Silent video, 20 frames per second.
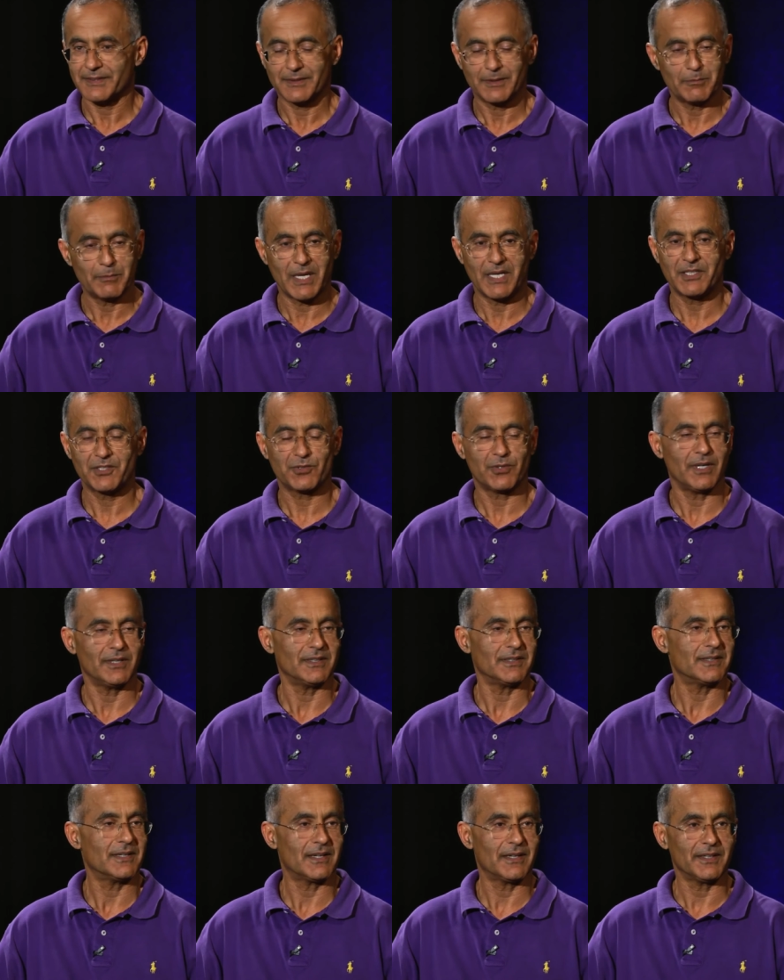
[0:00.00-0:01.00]
the
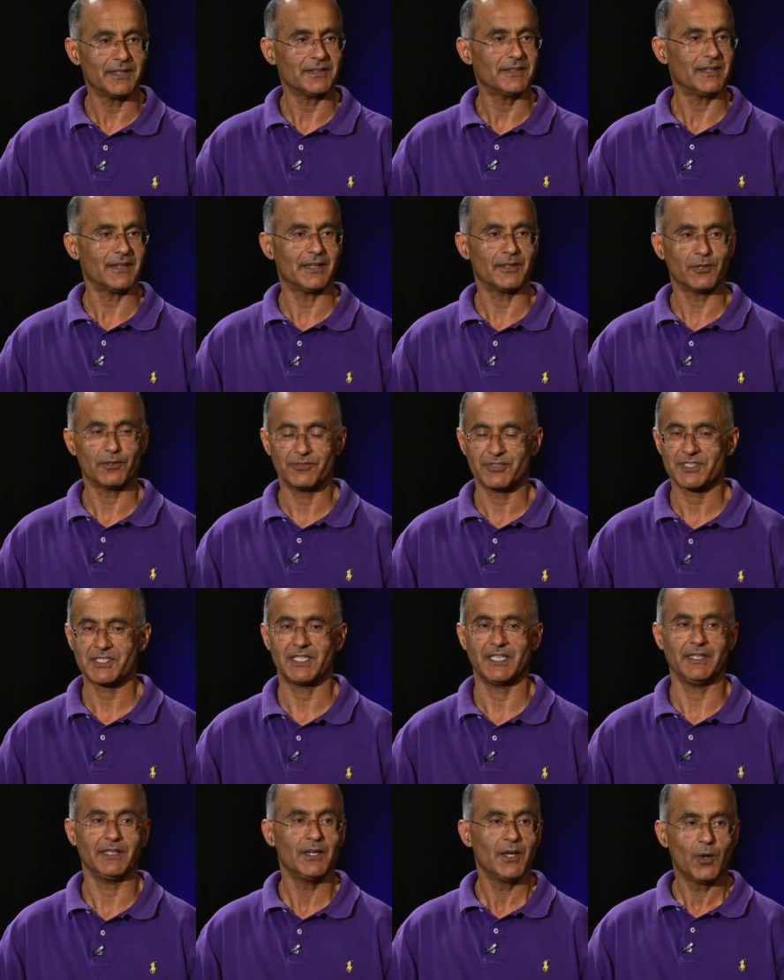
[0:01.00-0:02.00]
Mediterranean diet, and
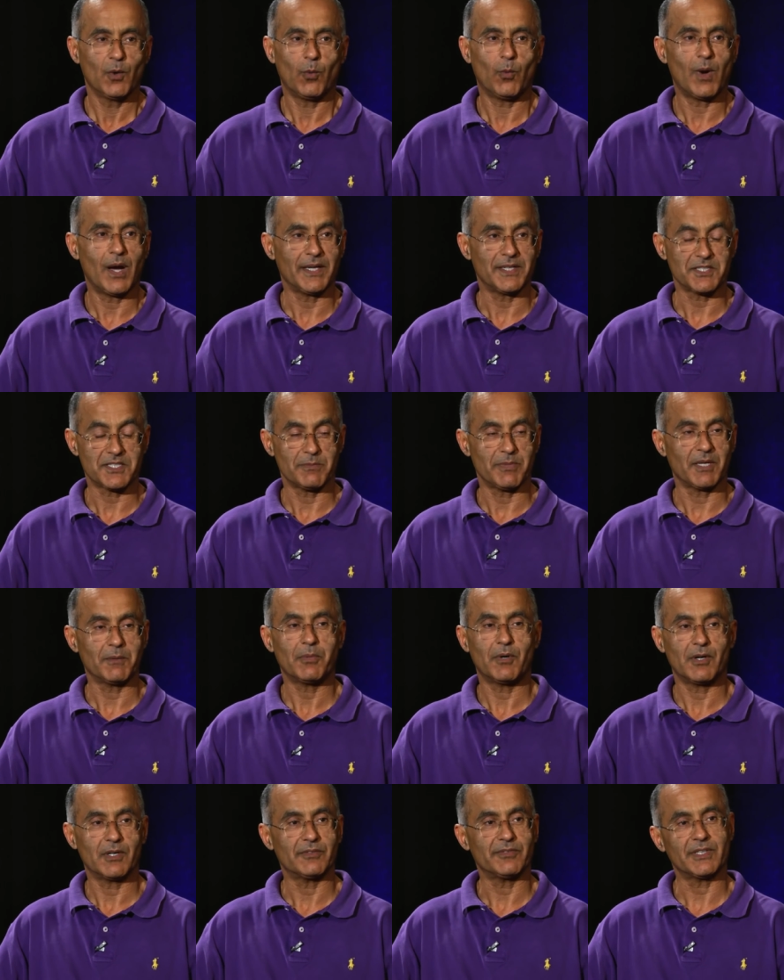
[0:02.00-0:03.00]
obviously wine is a
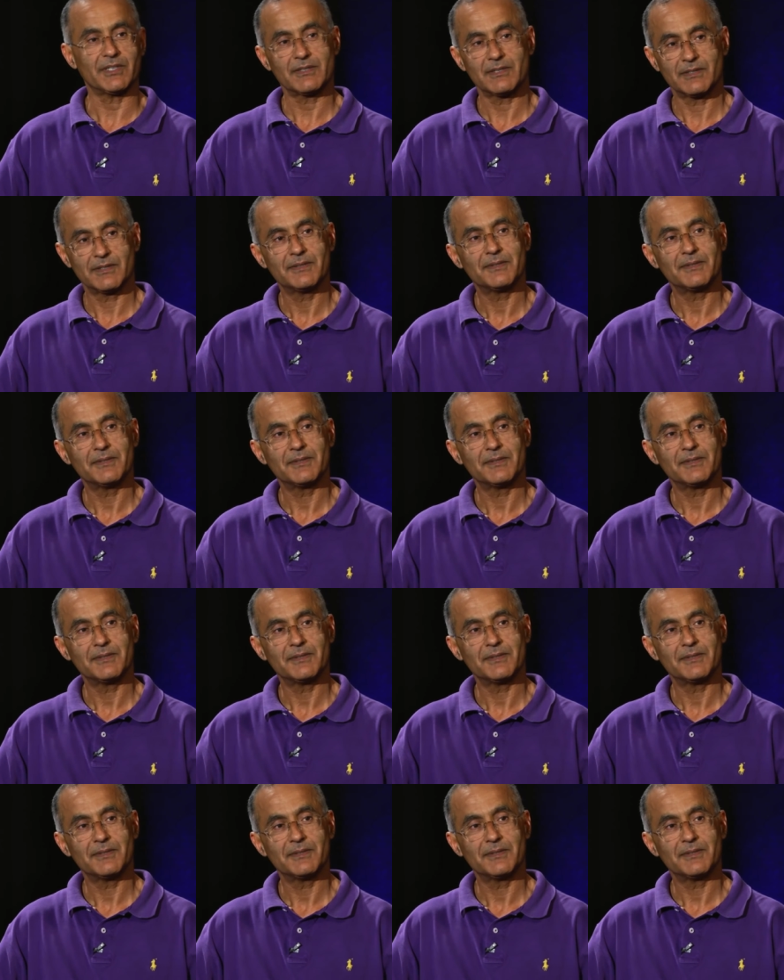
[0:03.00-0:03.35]
big part of it.